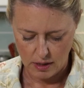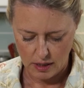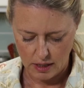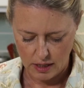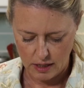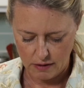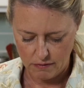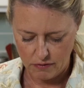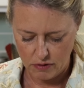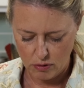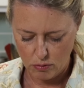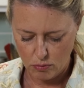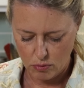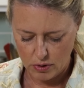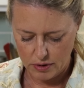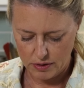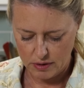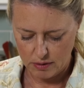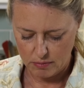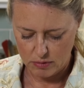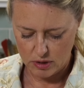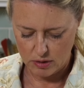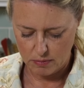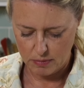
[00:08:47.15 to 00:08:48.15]
And if you want
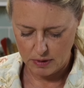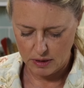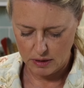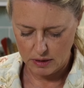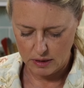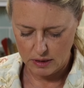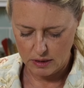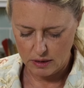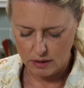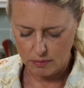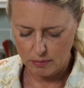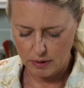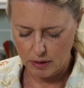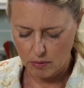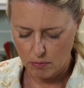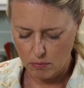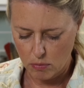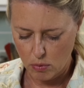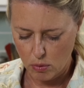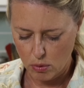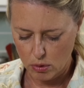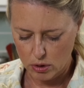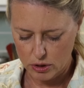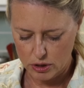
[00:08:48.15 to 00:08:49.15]
them to be a little bit
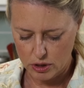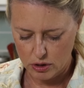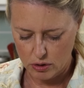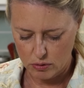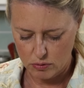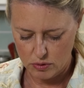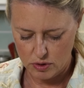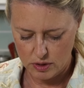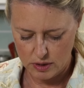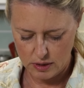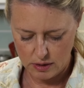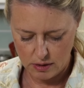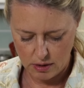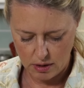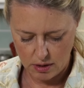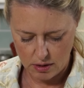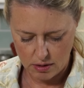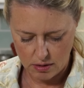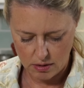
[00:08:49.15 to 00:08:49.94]
more toasted,